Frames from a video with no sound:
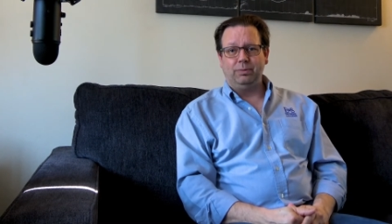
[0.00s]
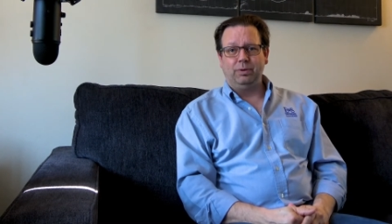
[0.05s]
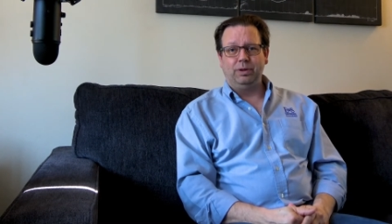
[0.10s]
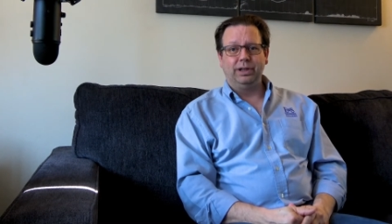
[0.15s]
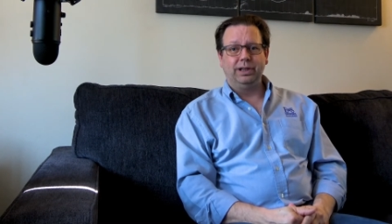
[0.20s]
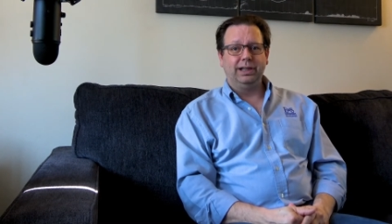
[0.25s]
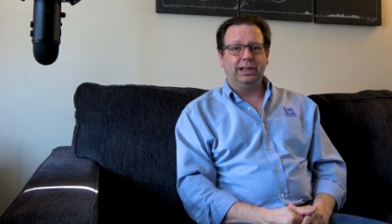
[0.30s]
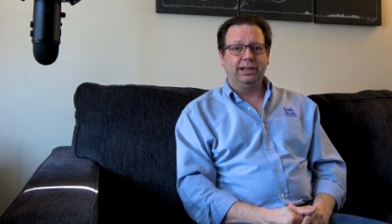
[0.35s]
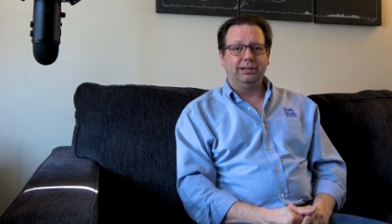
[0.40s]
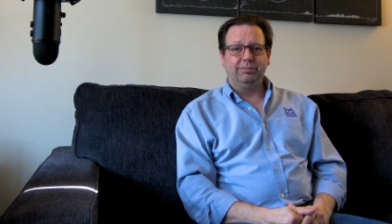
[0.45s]
We're
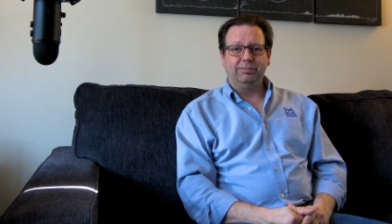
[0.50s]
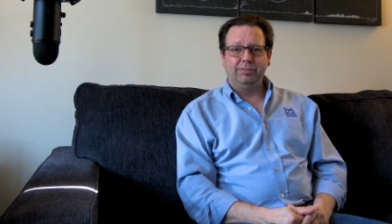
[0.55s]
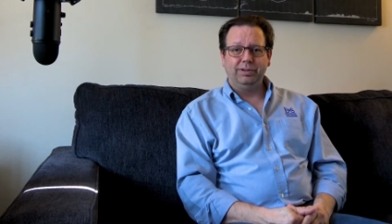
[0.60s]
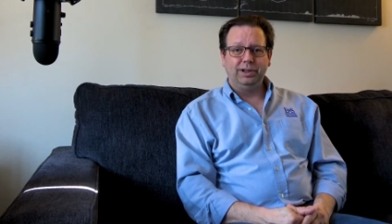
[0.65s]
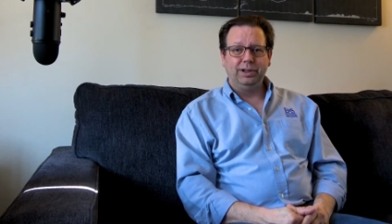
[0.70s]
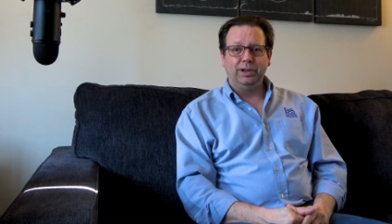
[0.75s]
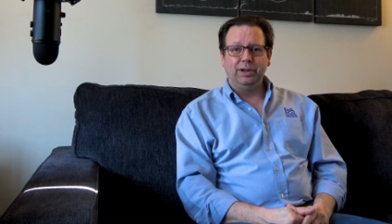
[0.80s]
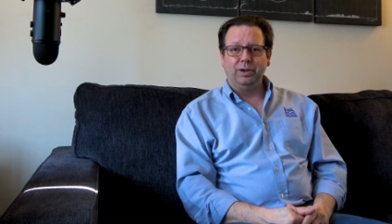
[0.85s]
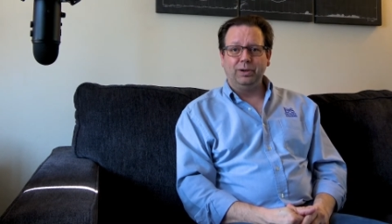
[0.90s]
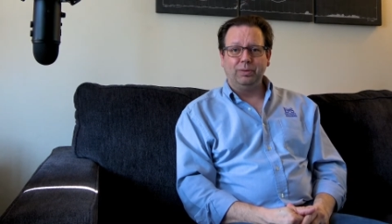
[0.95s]
going to get,
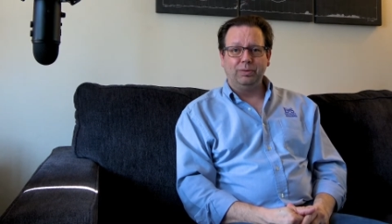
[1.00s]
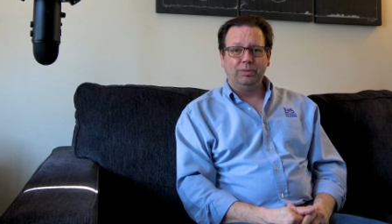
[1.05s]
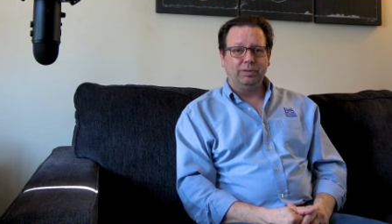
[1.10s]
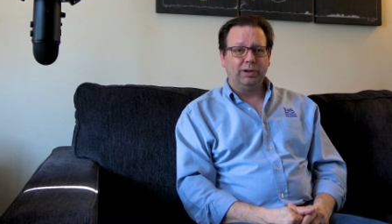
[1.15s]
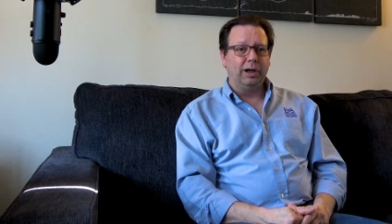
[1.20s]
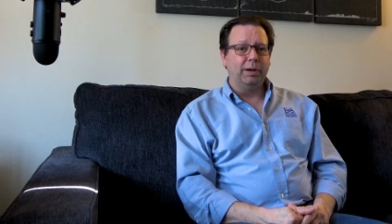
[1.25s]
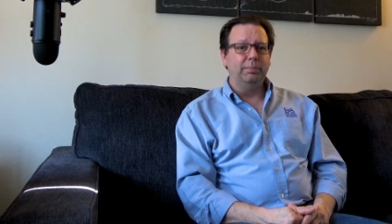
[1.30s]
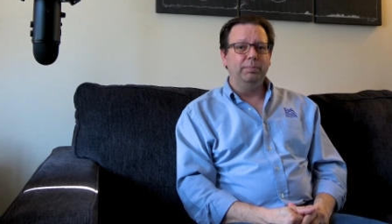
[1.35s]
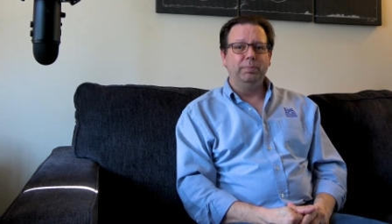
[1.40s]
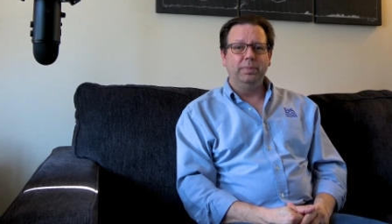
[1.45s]
you know,
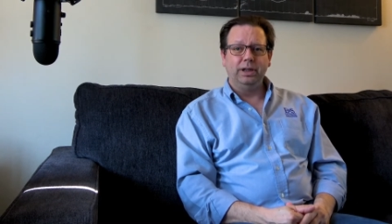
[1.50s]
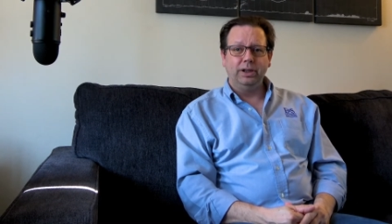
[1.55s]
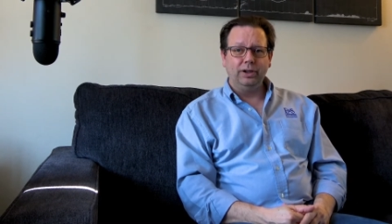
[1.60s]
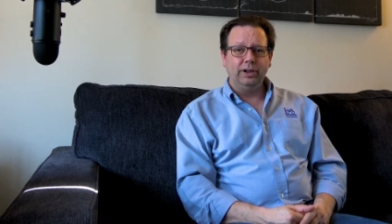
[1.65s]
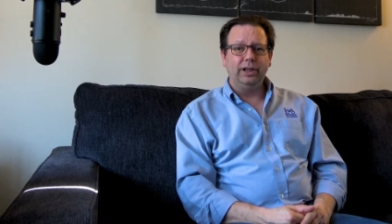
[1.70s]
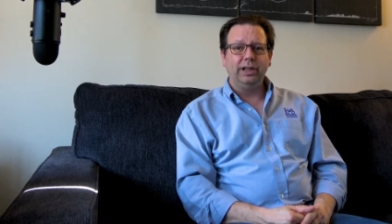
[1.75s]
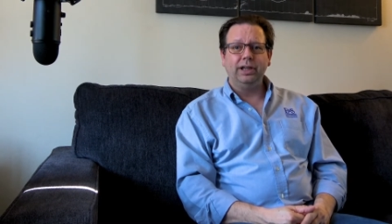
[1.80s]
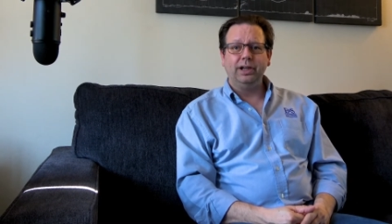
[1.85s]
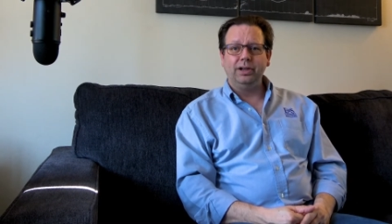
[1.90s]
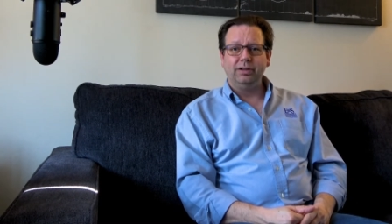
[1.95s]
a
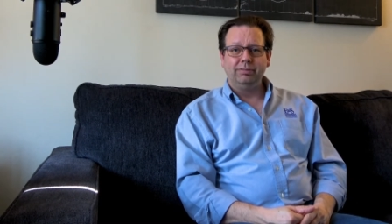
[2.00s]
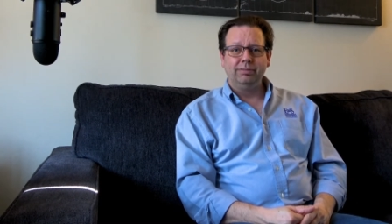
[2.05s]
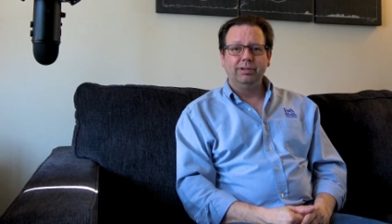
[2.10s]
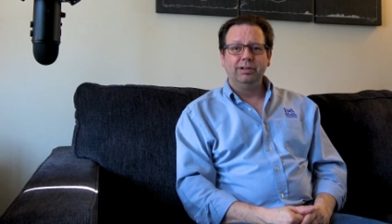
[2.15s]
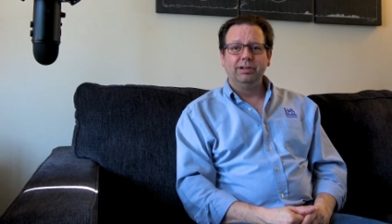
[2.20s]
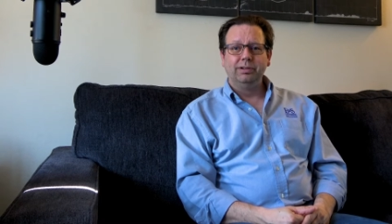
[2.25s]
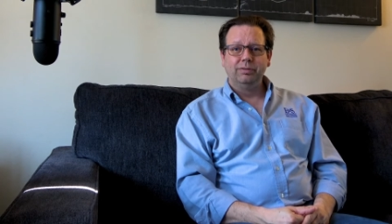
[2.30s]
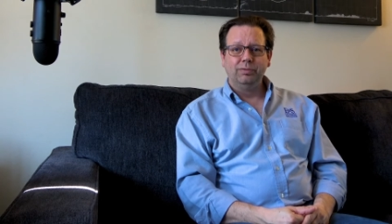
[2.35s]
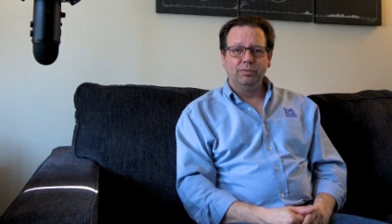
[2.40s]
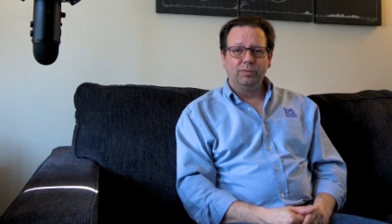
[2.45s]
million
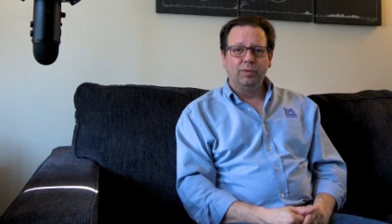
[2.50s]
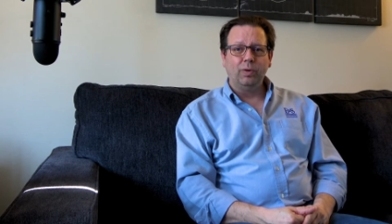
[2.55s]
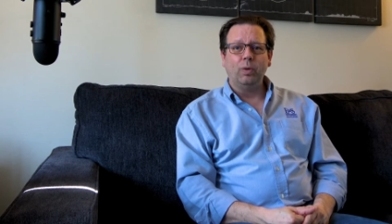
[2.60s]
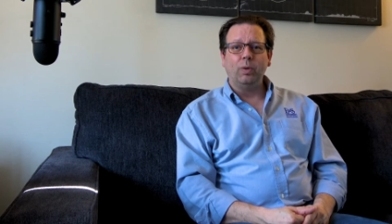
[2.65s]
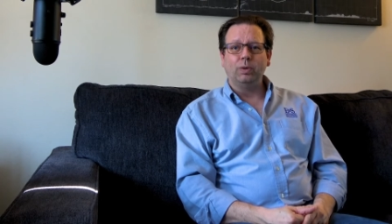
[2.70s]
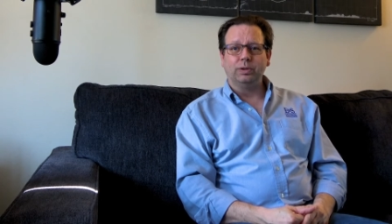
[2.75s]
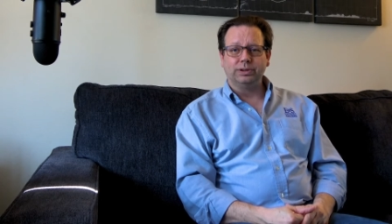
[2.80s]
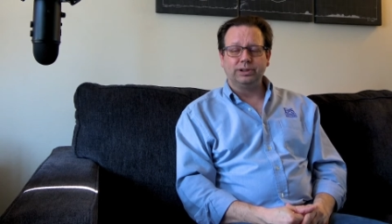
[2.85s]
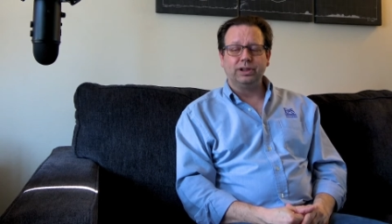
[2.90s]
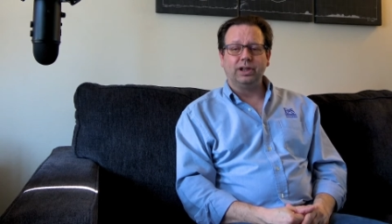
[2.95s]

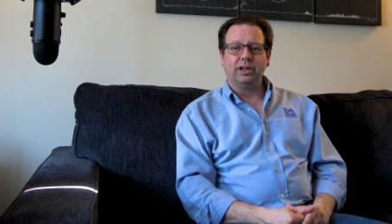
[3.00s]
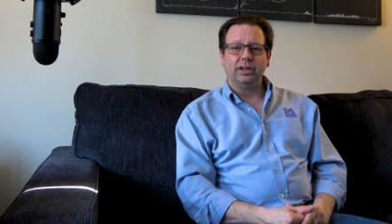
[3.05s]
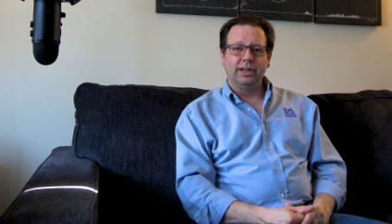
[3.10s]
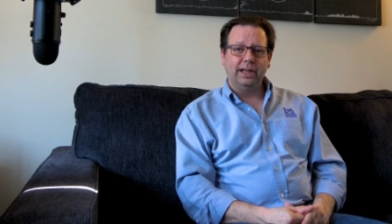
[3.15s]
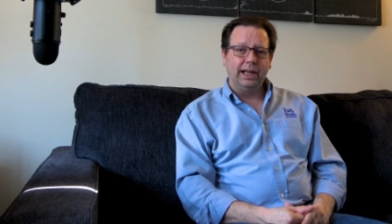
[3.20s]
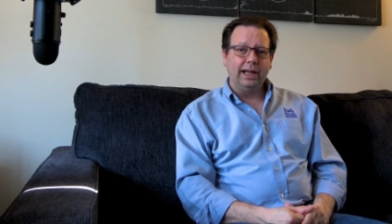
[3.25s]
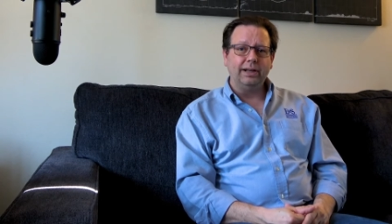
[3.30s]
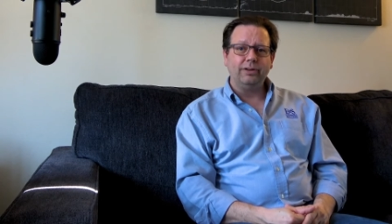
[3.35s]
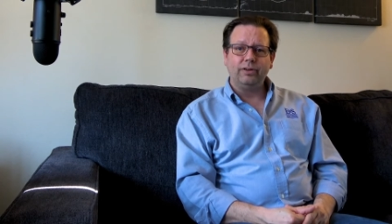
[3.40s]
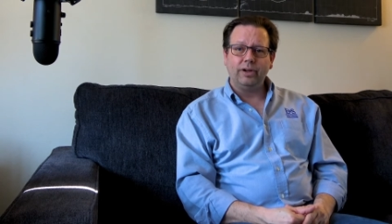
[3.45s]
volts on
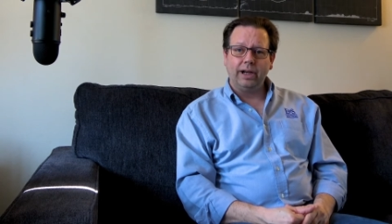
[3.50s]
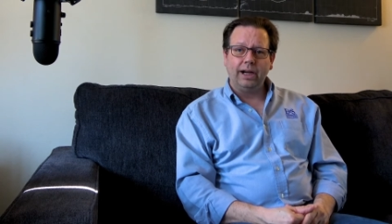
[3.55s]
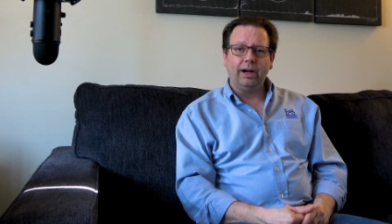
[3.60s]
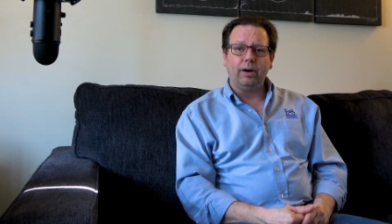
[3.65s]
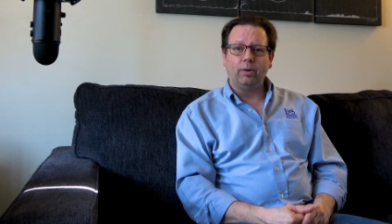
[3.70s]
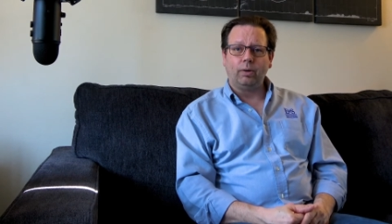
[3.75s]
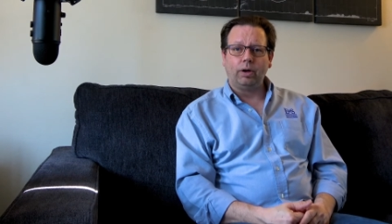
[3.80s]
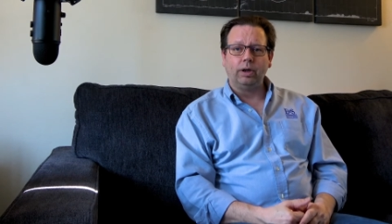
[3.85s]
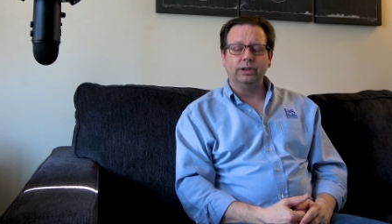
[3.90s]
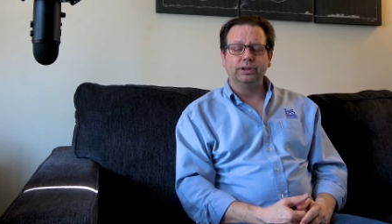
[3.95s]
that
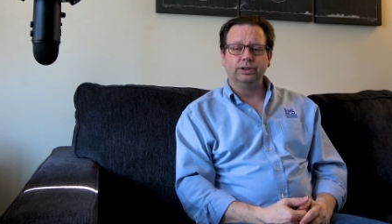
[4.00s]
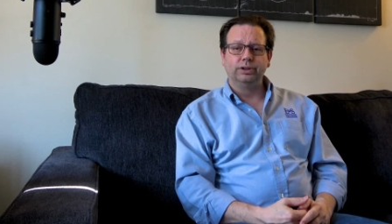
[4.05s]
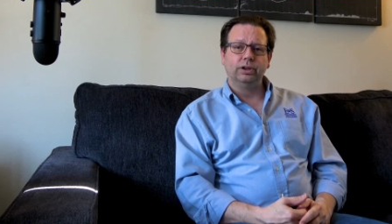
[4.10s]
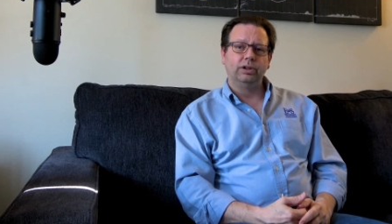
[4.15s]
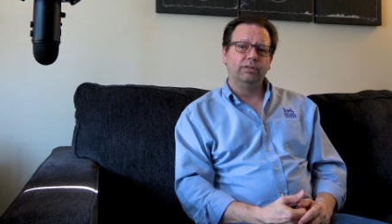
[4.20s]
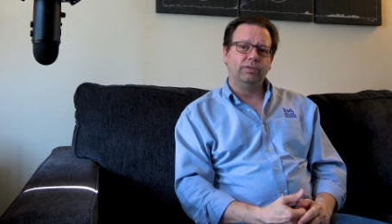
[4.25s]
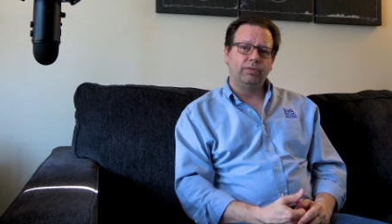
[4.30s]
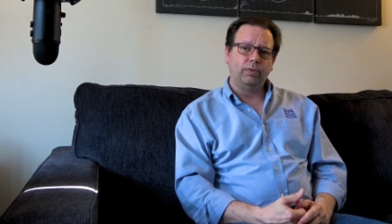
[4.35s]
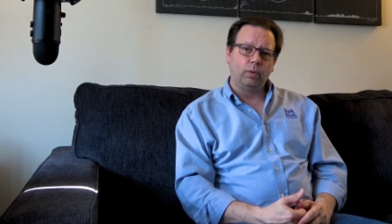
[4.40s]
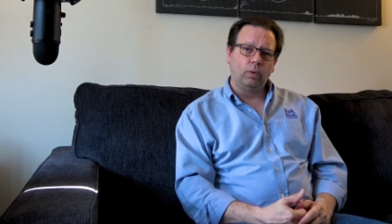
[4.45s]
tower is
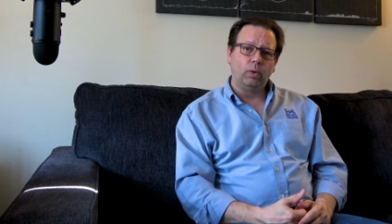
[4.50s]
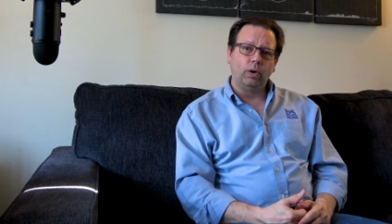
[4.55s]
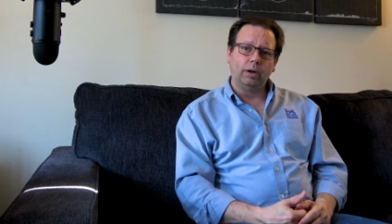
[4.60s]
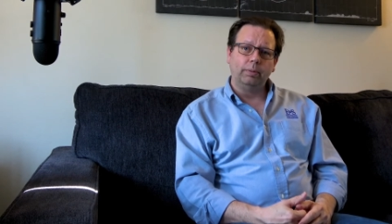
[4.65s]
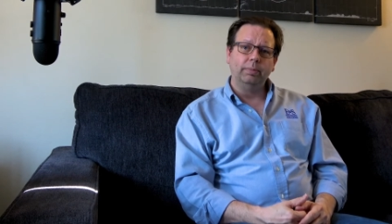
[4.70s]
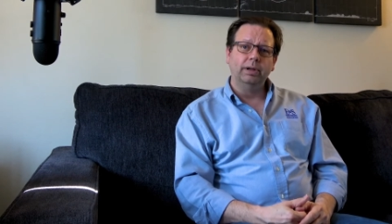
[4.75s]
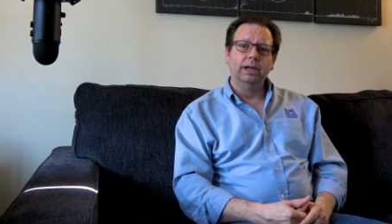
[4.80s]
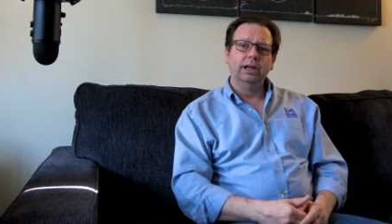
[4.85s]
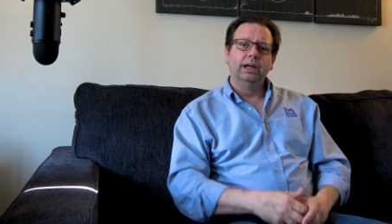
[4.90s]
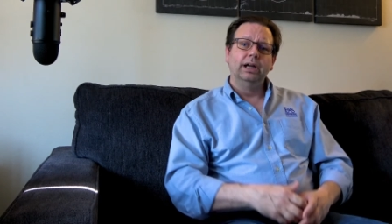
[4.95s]
going to form.